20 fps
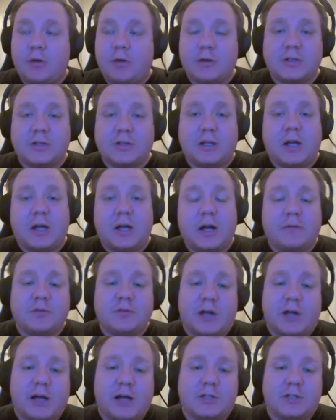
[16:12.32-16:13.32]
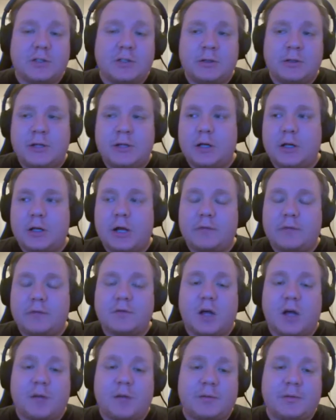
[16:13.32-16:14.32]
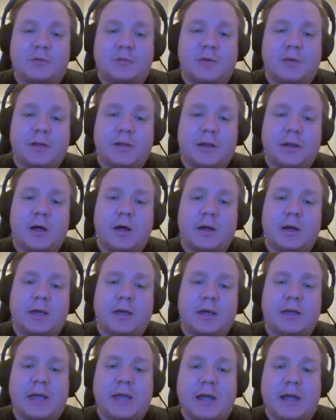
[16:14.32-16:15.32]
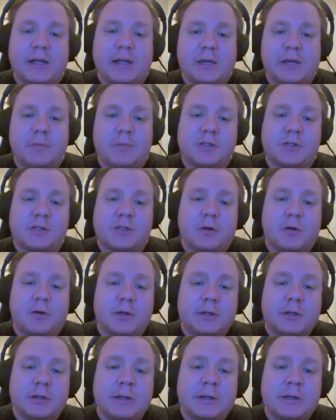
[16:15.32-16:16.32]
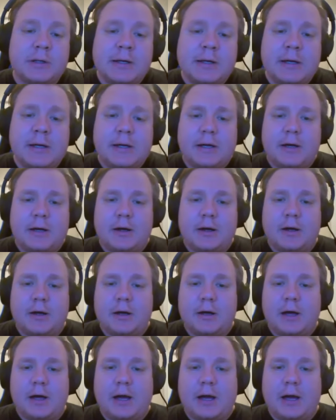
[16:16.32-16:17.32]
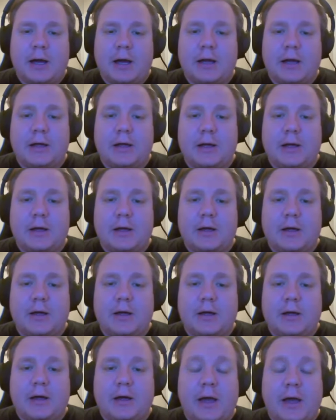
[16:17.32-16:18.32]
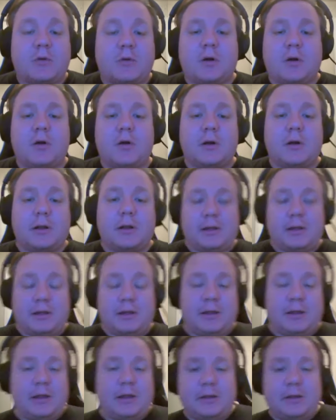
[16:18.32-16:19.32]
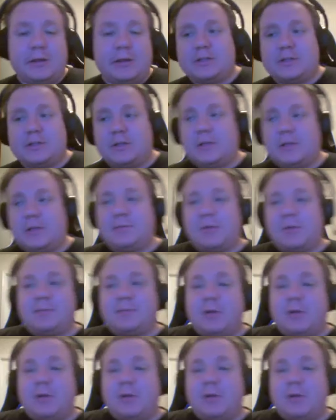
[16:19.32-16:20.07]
know there's a lot of traction and a lot of talk between KD and Minnesota. I haven't heard this. This